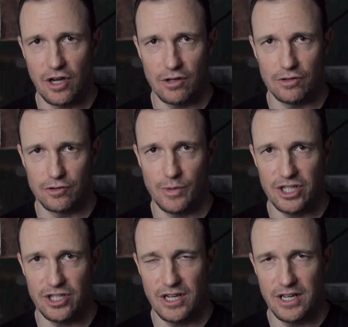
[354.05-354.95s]
toggle
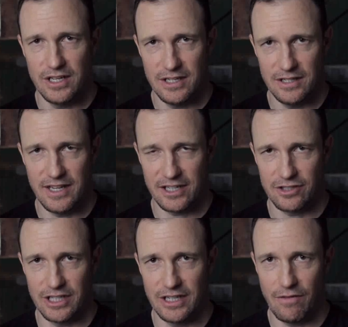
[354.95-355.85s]
switch is
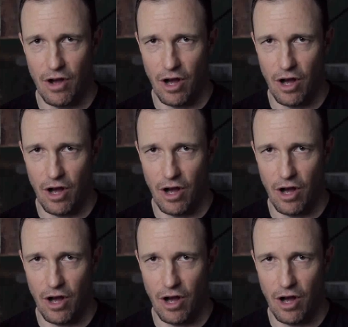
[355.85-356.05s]
actually